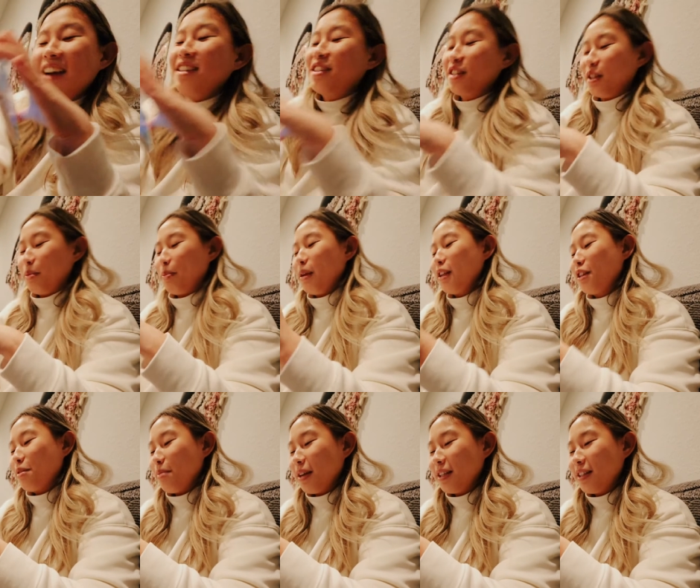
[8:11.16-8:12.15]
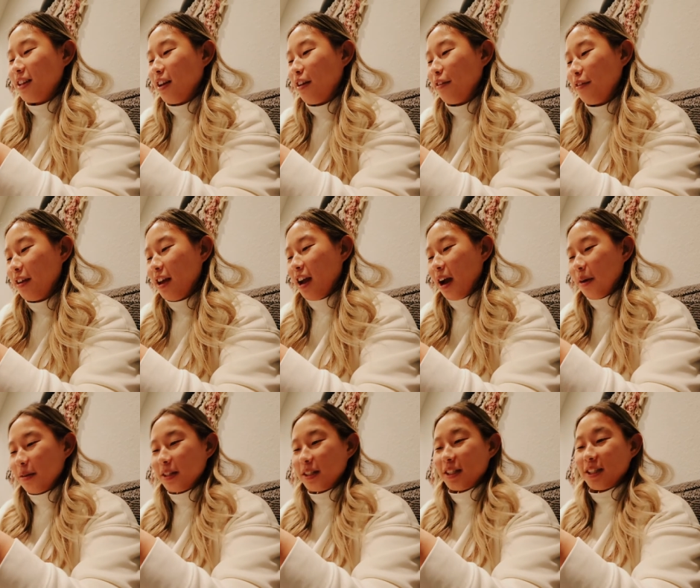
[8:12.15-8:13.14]
I just pinched myself. I
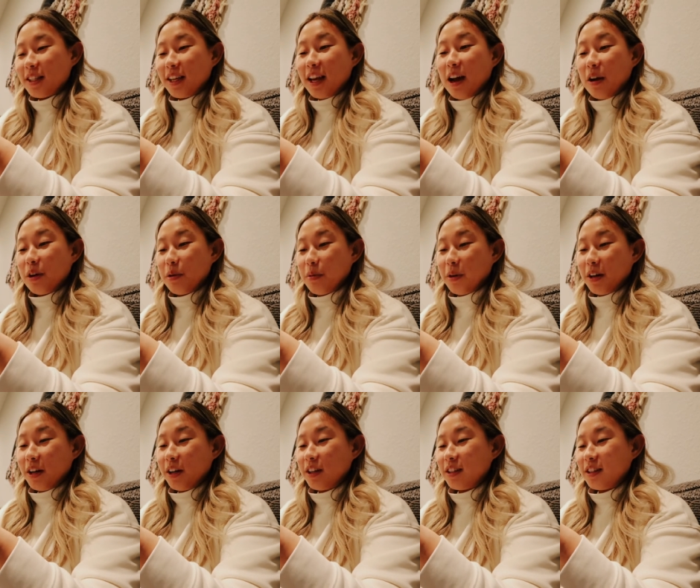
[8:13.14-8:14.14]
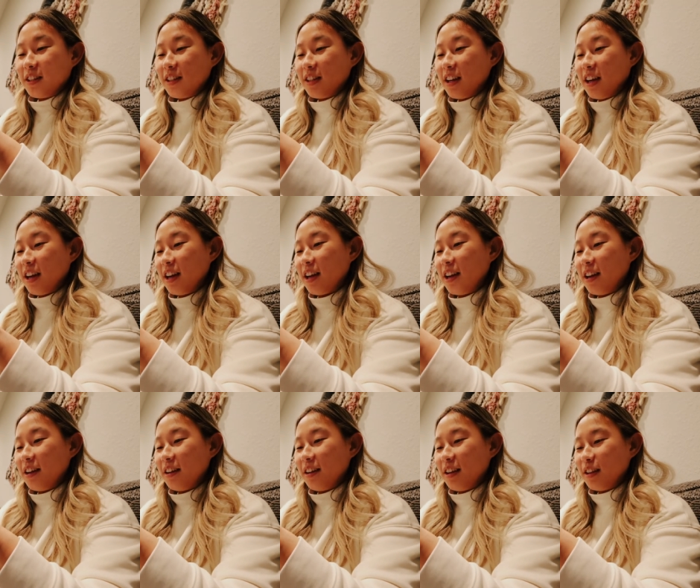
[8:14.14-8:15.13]
wanted to see how it worked
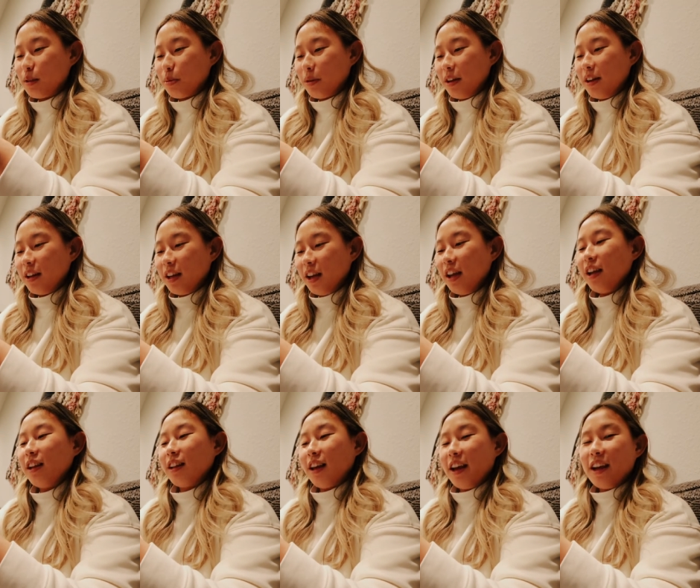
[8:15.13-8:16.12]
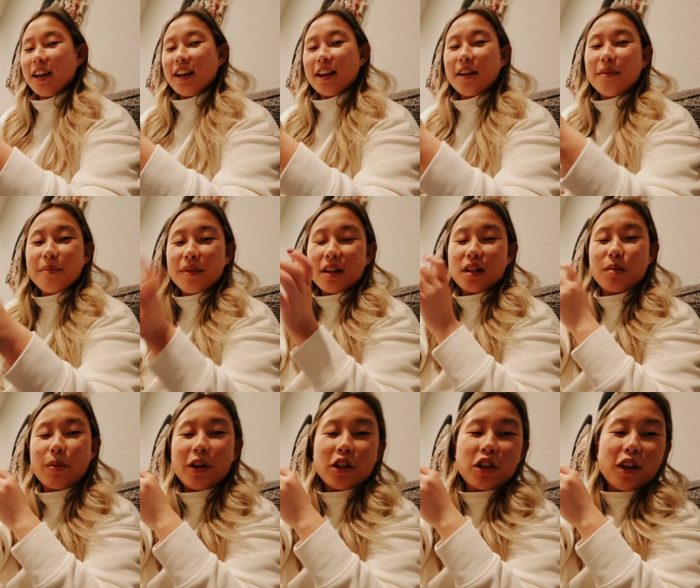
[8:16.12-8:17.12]
and it's pretty neat. Like,
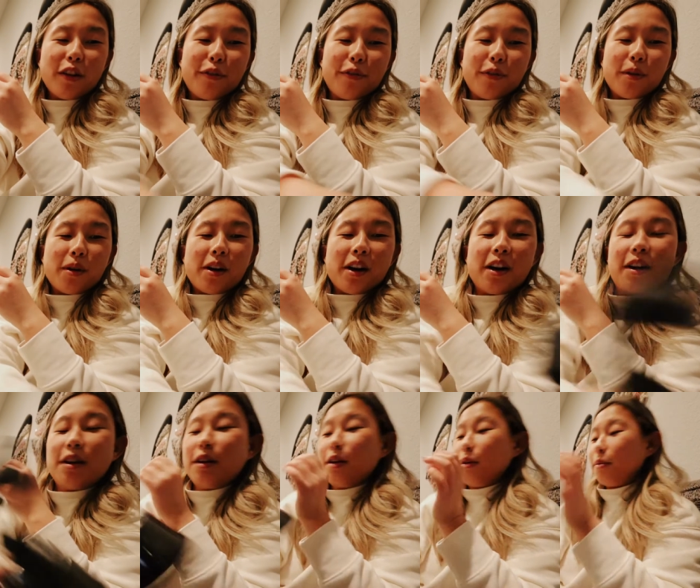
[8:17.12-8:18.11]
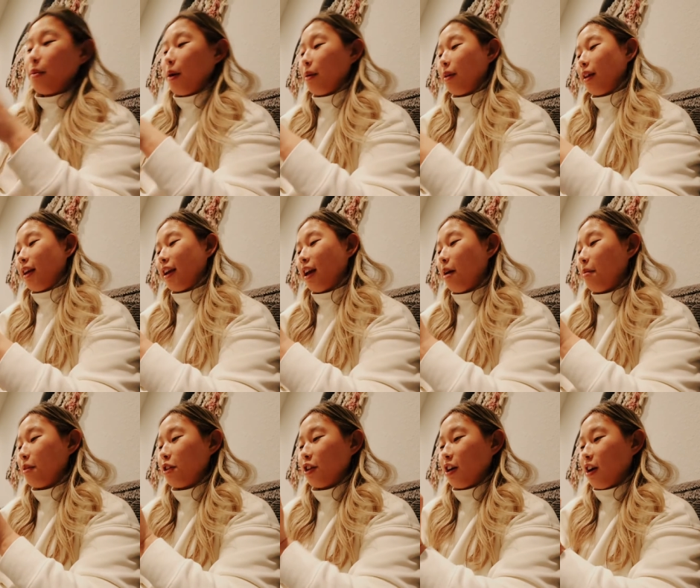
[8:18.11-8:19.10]
especially for probably like how
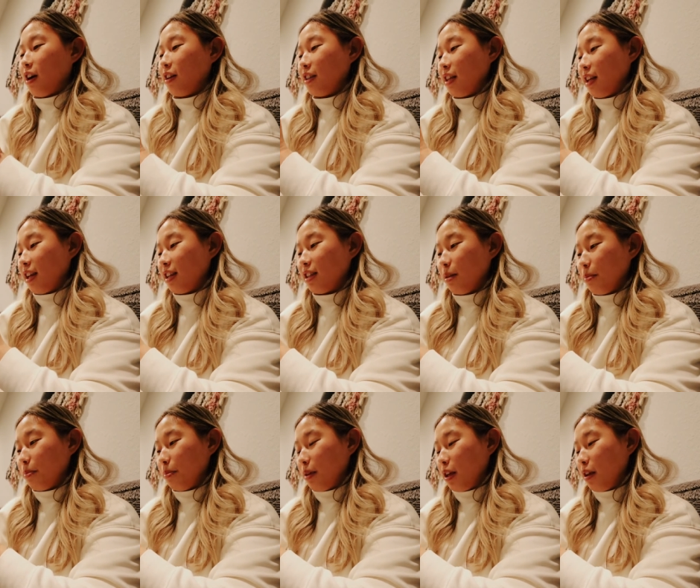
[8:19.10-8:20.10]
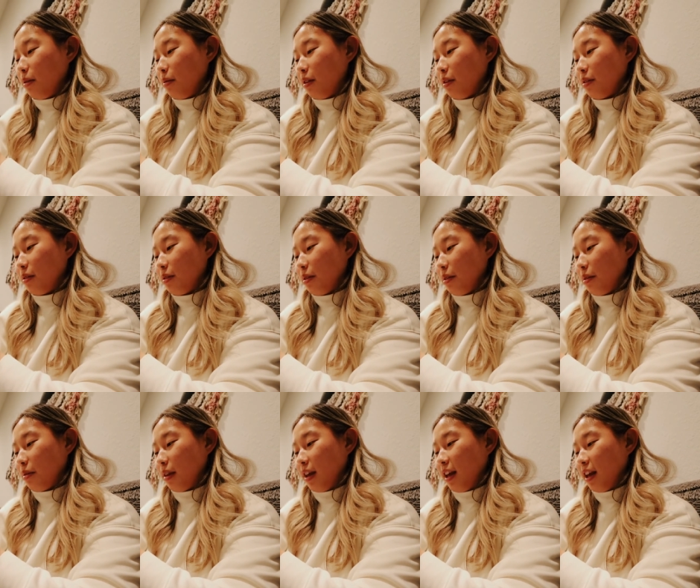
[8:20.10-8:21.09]
much it costs. Like it's a cute little
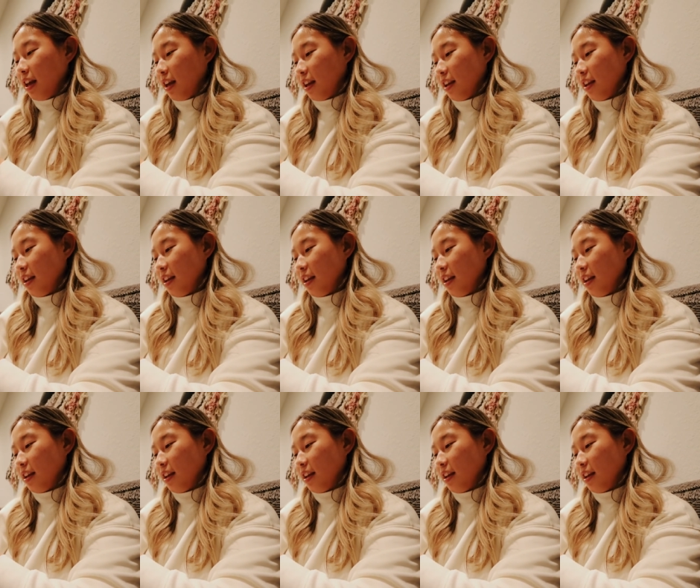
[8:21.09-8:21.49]
thing.